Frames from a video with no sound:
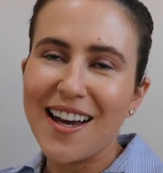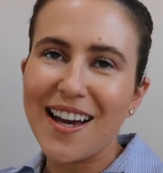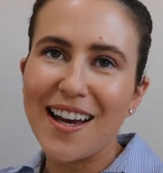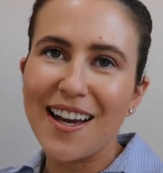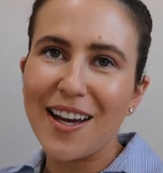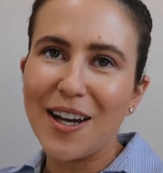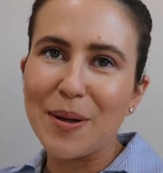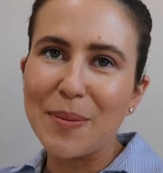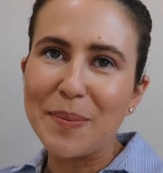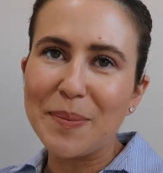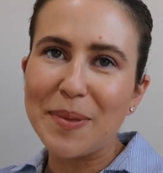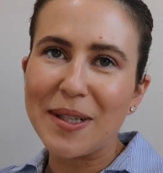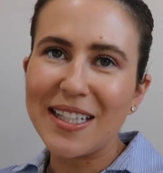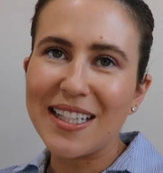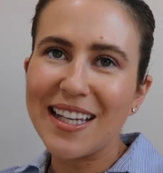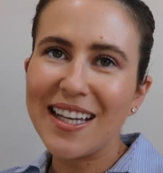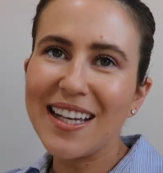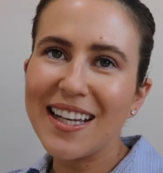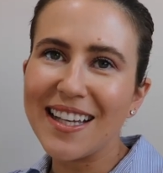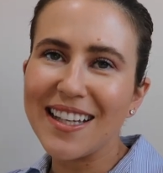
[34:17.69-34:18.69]
But
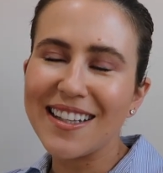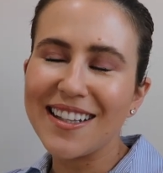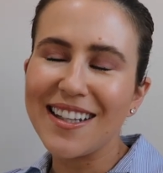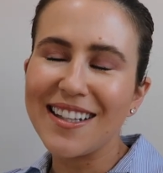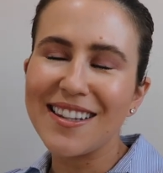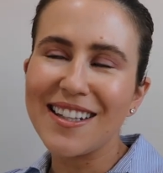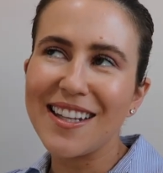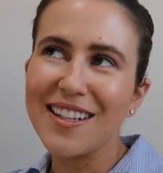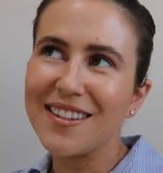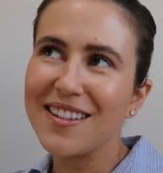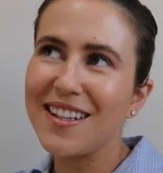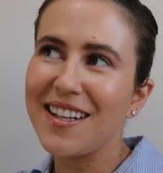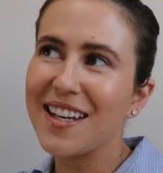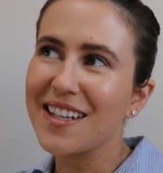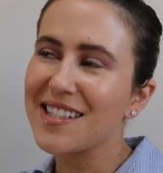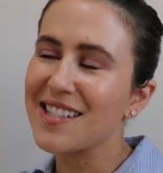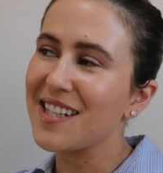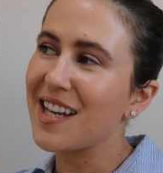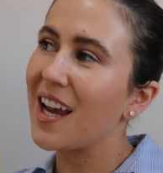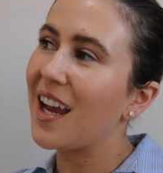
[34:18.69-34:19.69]
yeah, and then the
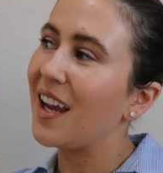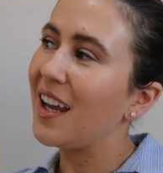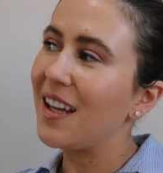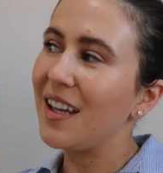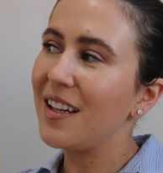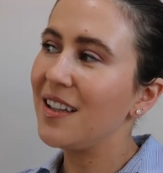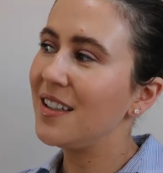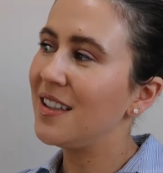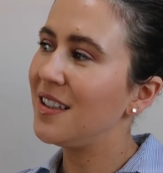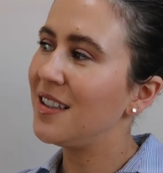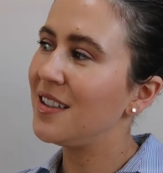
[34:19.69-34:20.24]
next day,